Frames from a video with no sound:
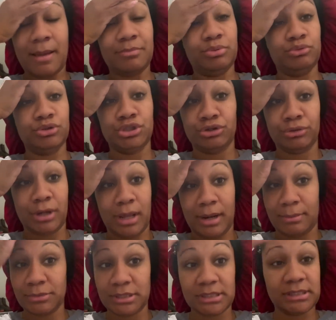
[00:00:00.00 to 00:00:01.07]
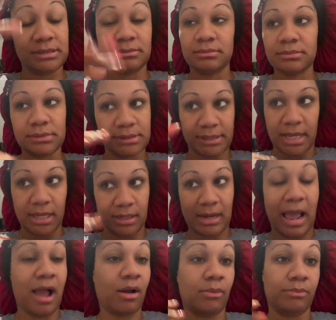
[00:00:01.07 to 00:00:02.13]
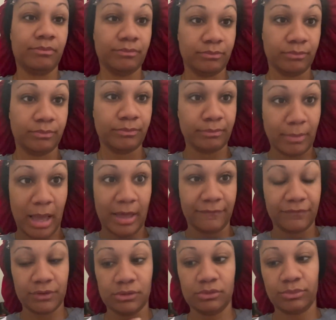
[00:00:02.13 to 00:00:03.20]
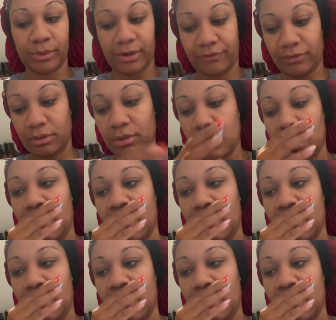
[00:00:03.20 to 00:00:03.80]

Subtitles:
bougie or nothing. I'm just stating how I feel or whatever.